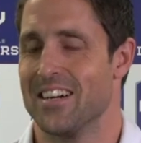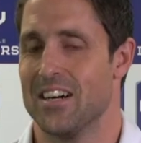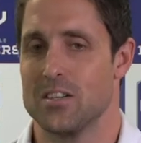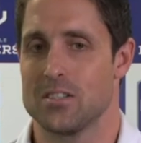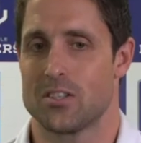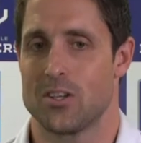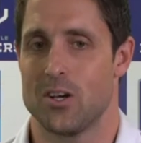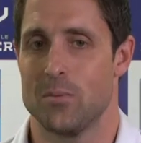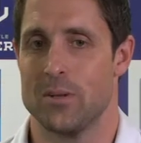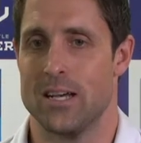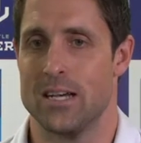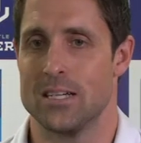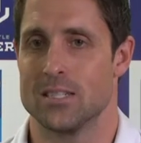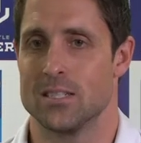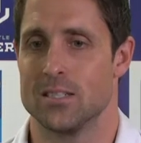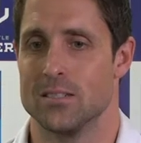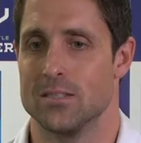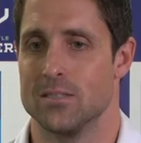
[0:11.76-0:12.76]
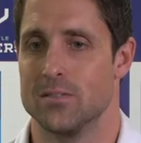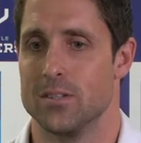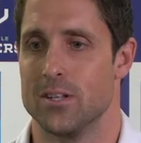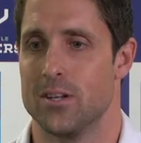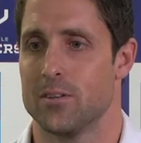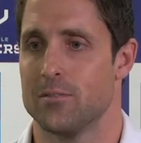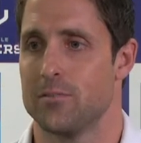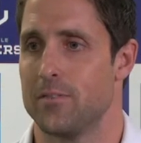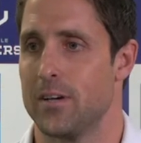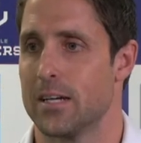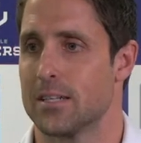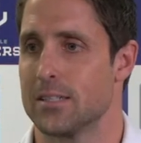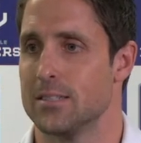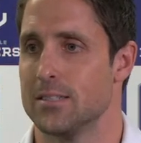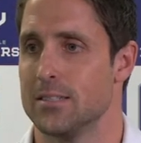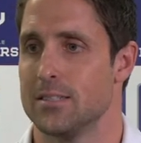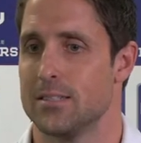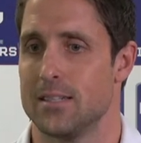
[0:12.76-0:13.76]
Oh, it was a combination of a lot of
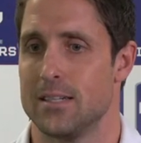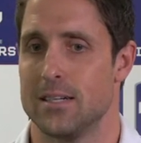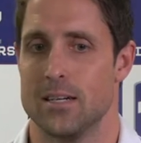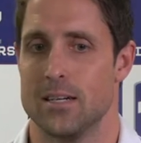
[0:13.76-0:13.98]
factors.